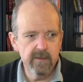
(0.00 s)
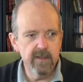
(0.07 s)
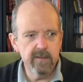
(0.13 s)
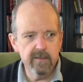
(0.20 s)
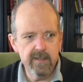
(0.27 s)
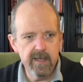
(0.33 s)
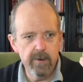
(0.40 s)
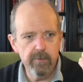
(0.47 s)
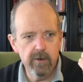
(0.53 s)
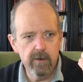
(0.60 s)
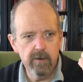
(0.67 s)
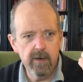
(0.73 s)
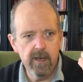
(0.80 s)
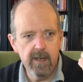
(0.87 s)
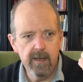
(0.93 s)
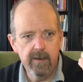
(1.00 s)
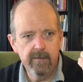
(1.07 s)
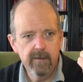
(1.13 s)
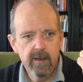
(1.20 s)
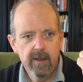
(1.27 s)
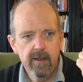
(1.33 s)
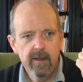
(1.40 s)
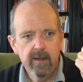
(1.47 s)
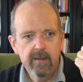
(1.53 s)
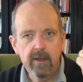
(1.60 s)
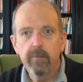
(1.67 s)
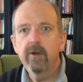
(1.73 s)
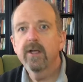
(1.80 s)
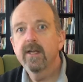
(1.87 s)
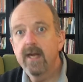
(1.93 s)
they
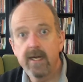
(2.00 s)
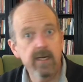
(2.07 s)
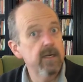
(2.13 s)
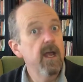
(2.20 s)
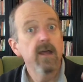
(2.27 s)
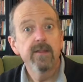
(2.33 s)
weren't Canadian.